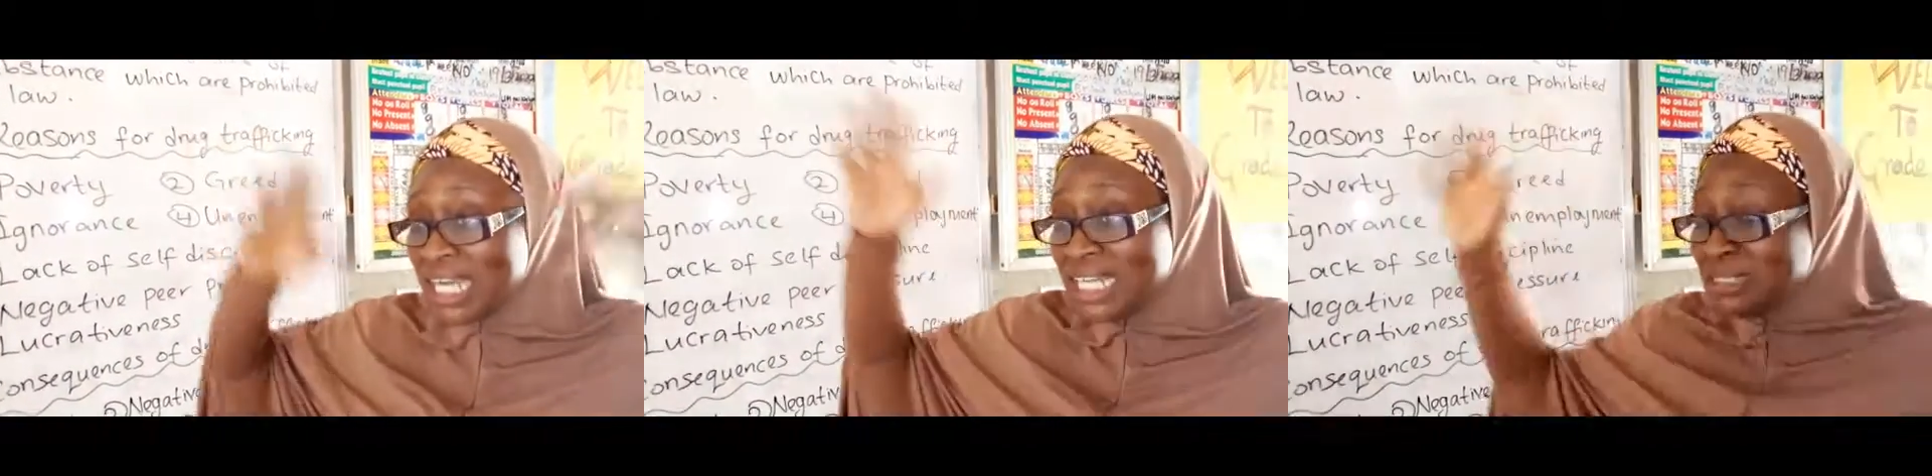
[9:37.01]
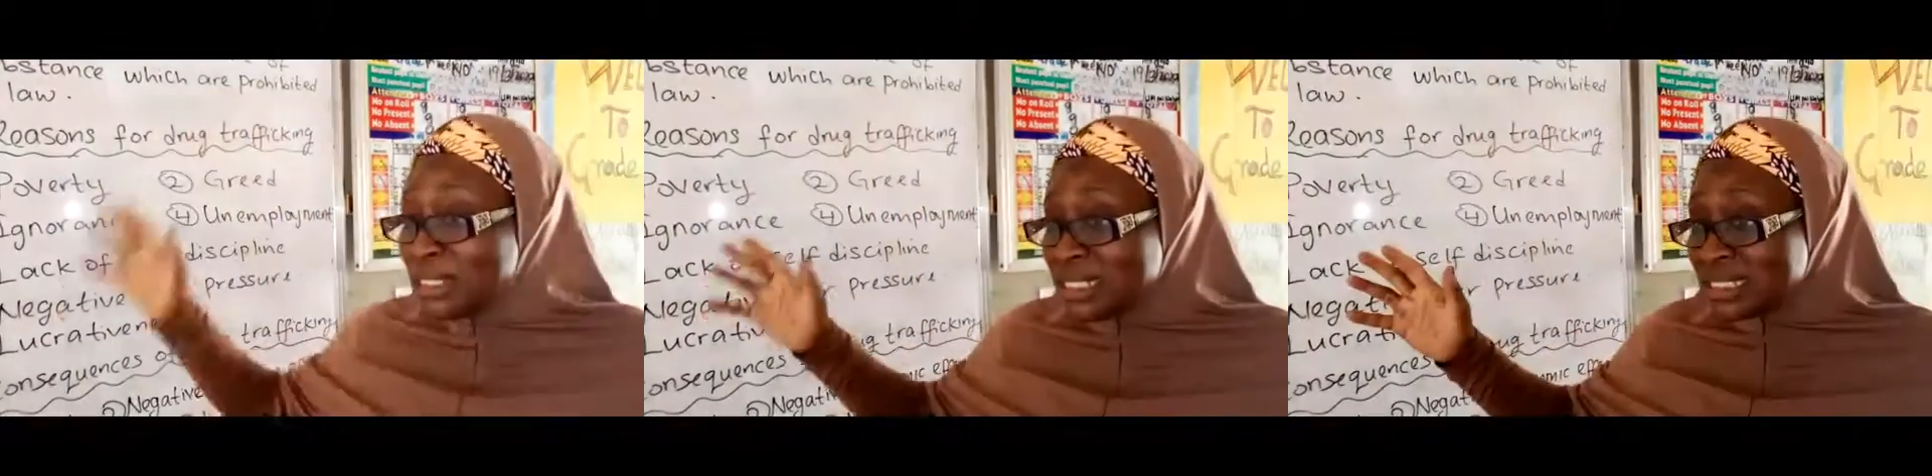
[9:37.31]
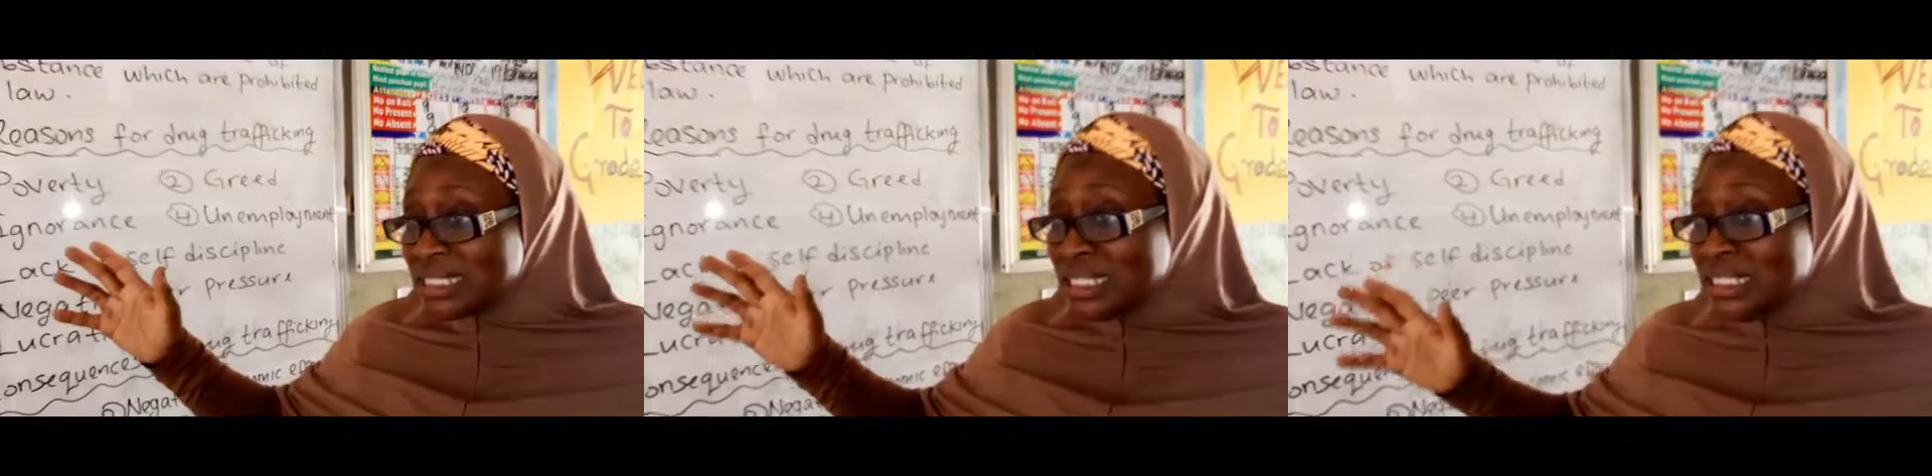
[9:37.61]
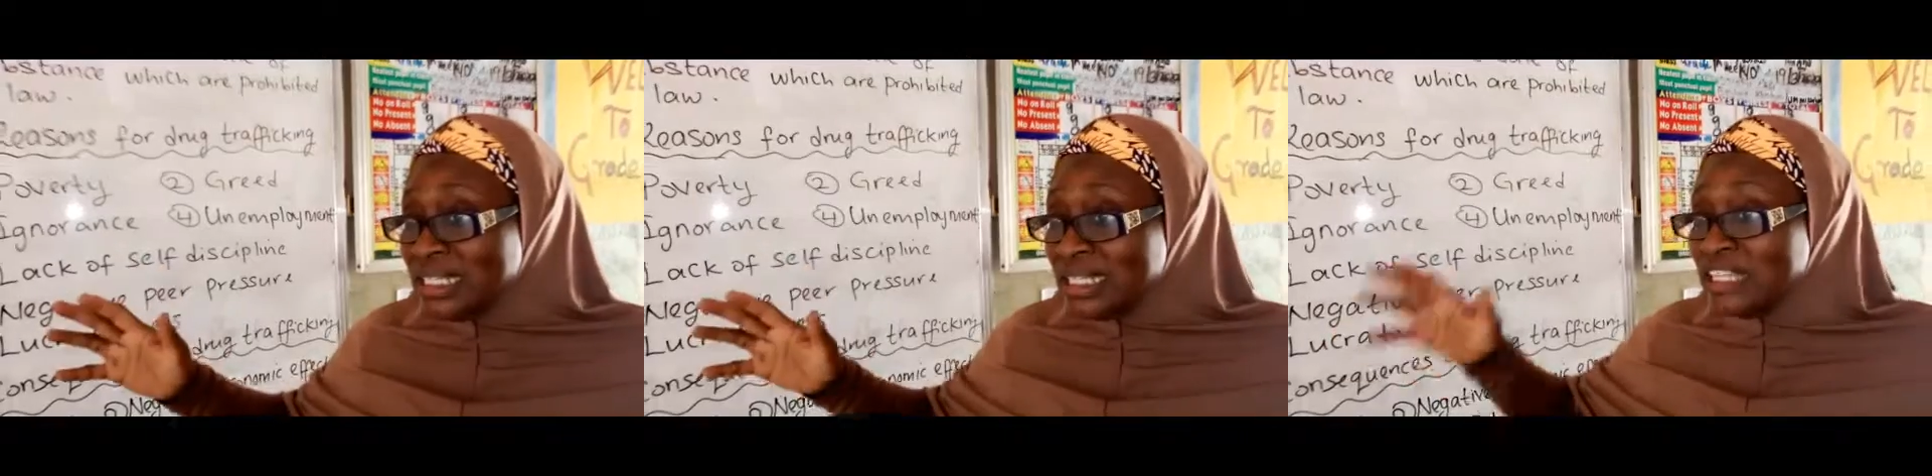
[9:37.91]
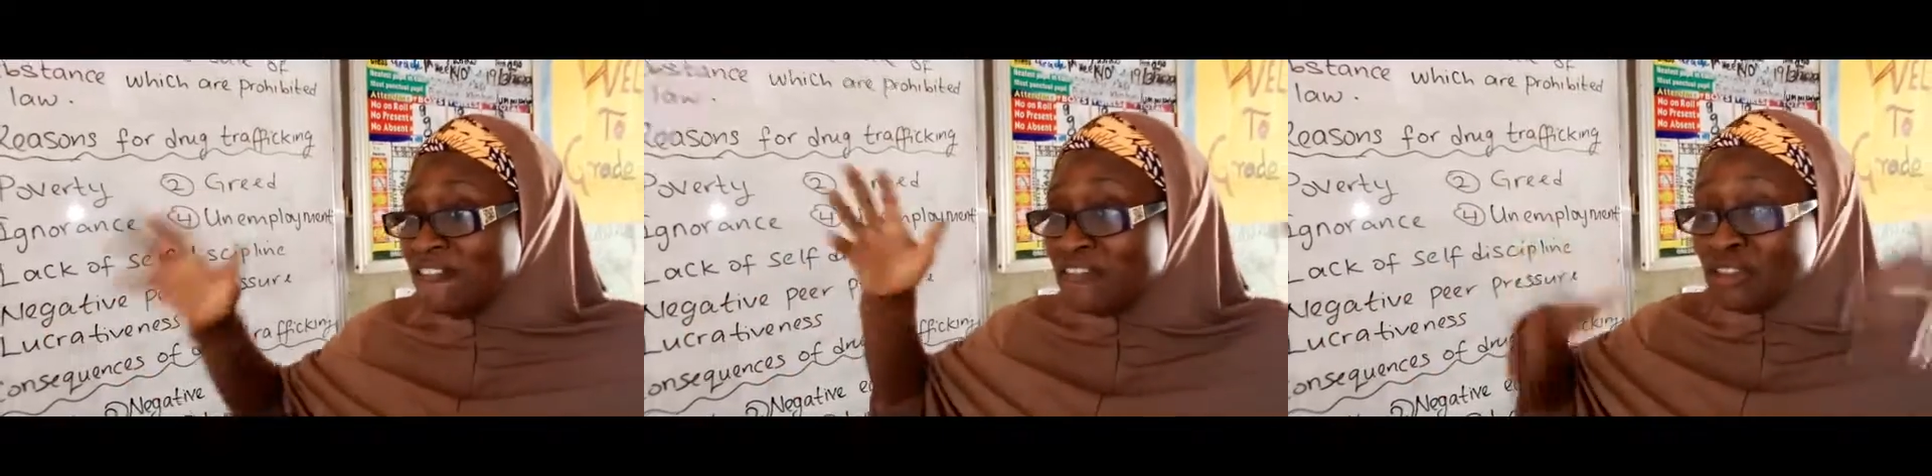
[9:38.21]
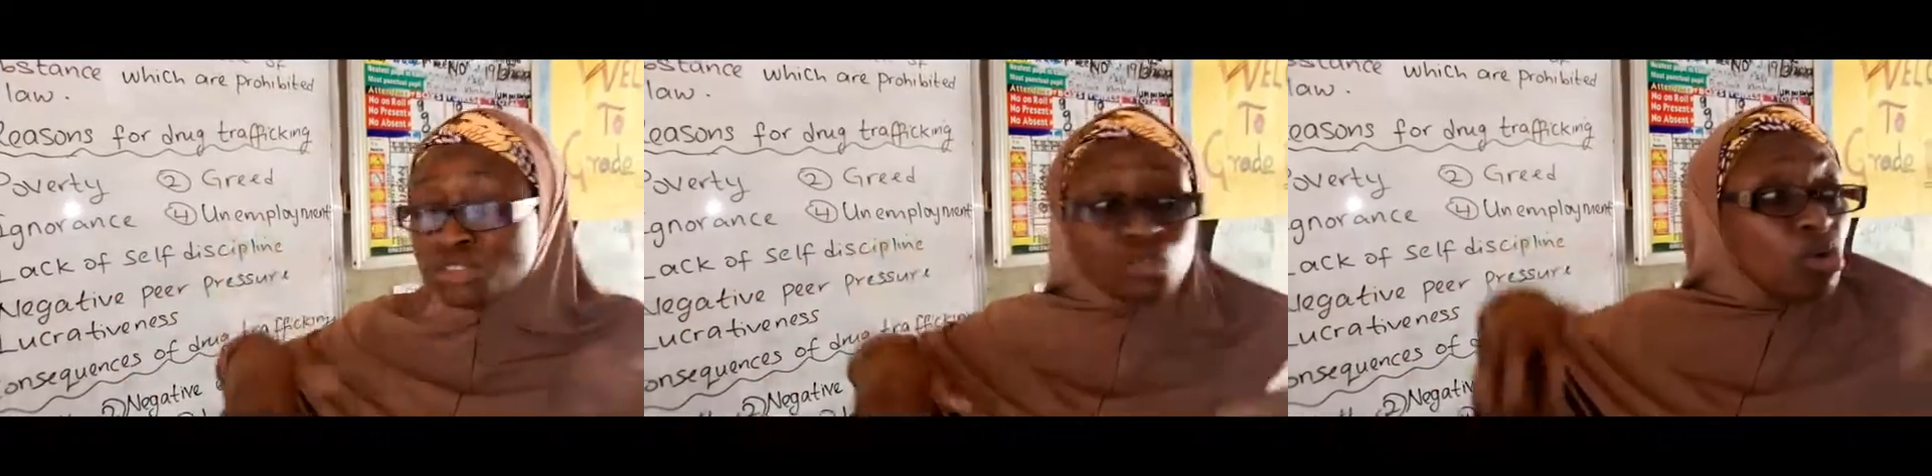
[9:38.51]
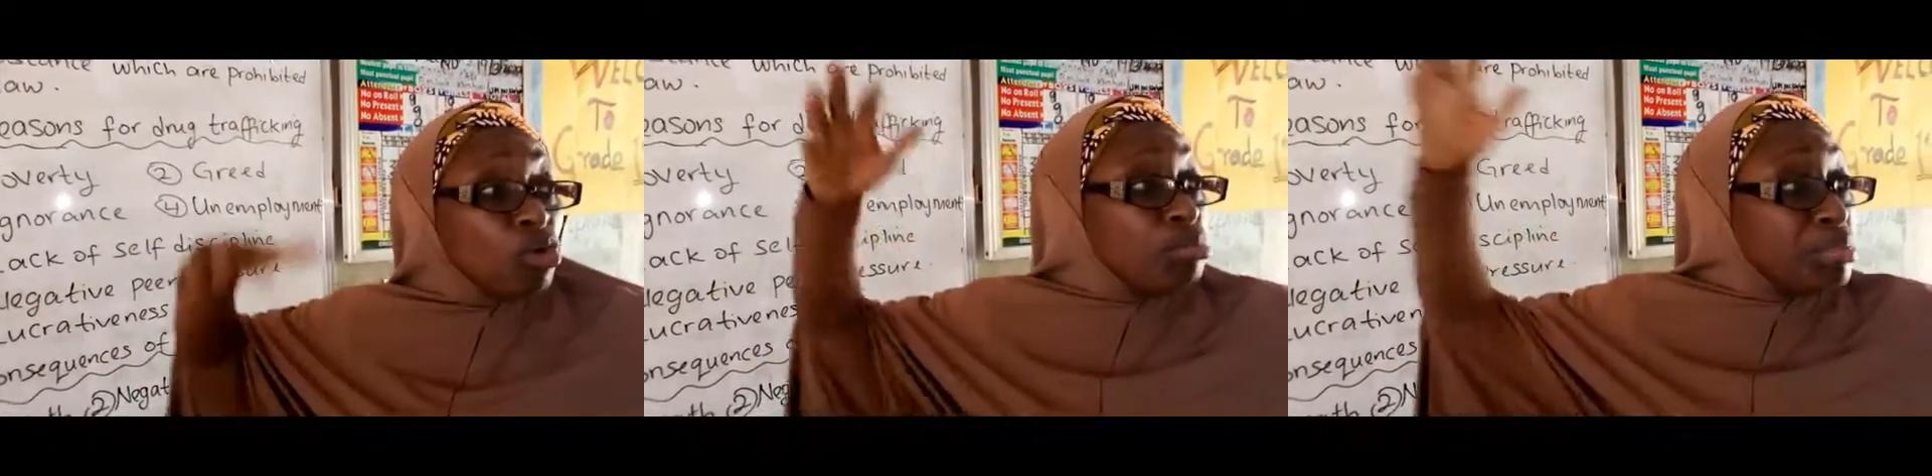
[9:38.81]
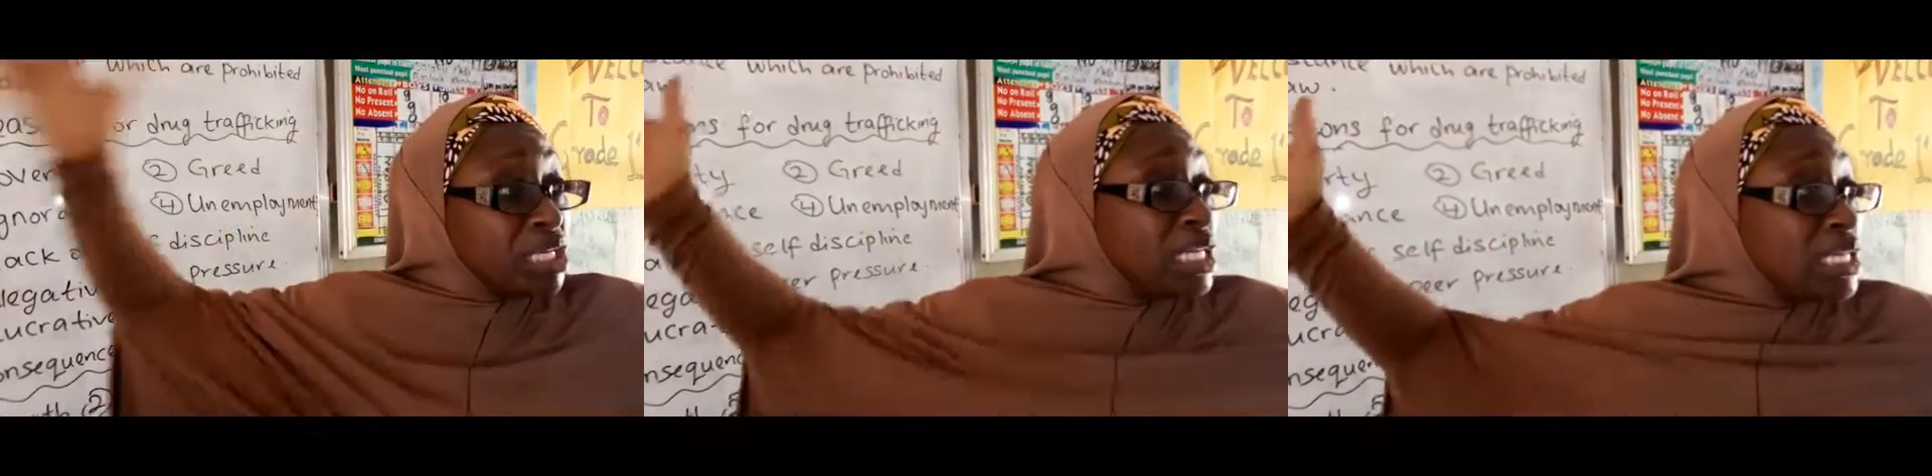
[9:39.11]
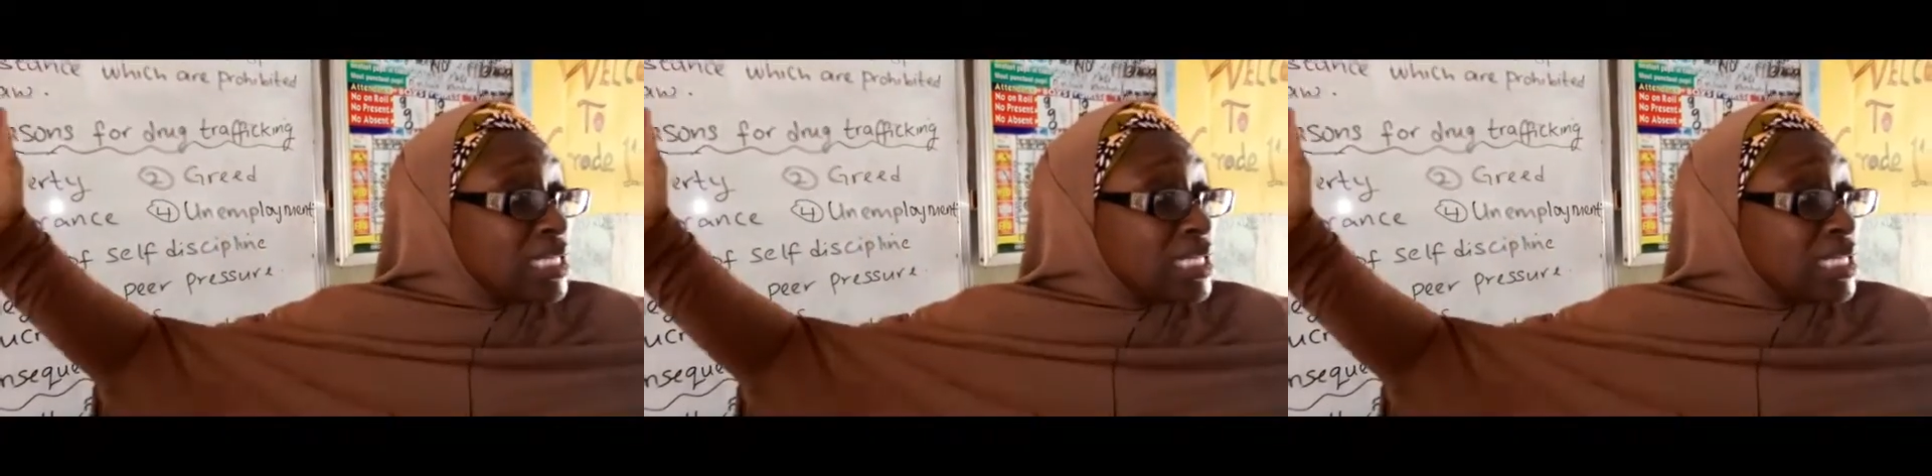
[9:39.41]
animals. They feel so big